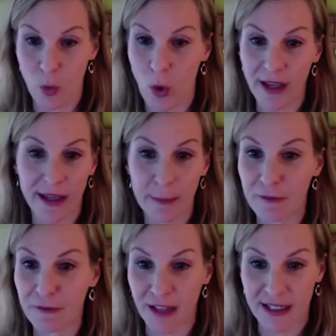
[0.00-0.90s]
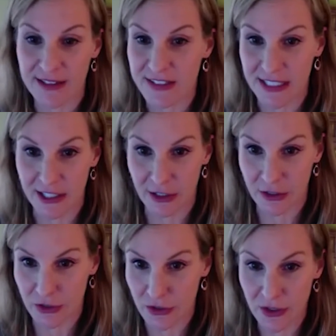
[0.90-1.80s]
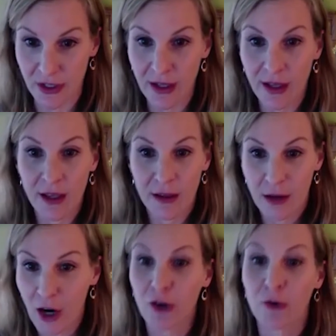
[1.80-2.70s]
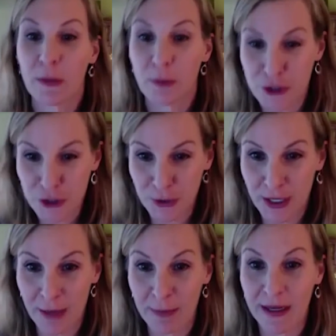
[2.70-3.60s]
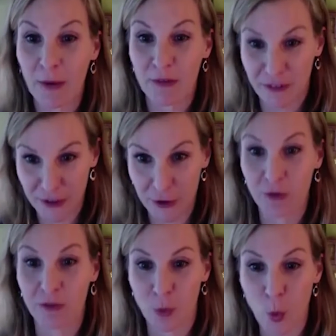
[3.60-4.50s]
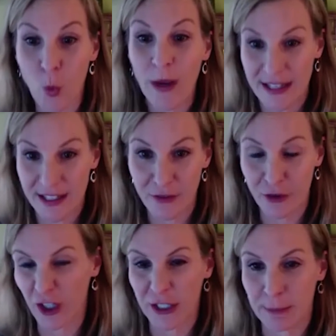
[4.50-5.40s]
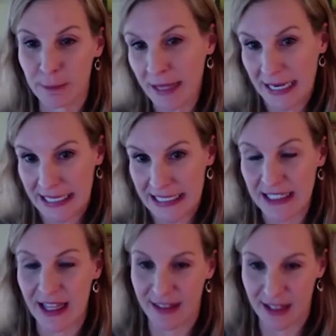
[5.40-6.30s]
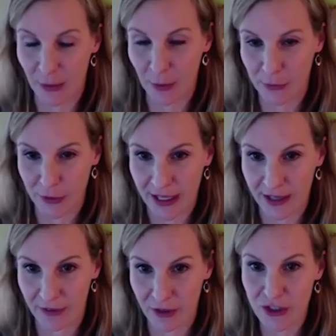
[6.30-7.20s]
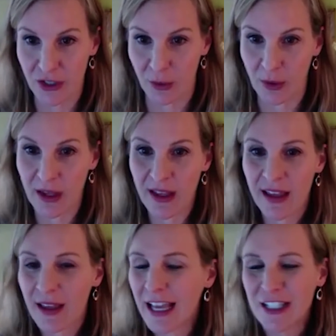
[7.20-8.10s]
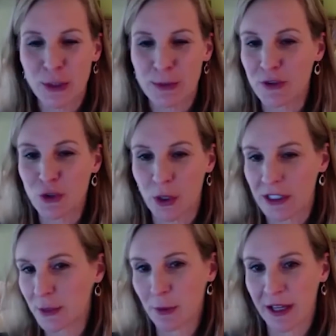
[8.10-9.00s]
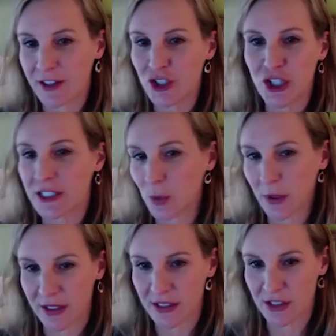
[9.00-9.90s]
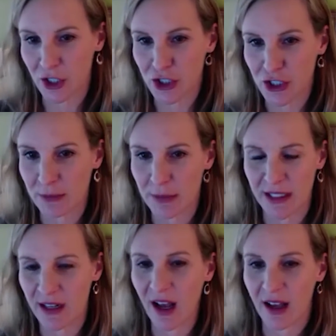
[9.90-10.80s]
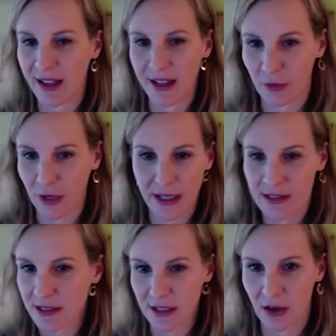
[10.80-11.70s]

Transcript: Walking up a flight of stairs mm-hmm. heart rate would shoot up and I would feel winded for a good minute and then I would recover. So in terms of shortness of breath, just with exertion, but not at rest at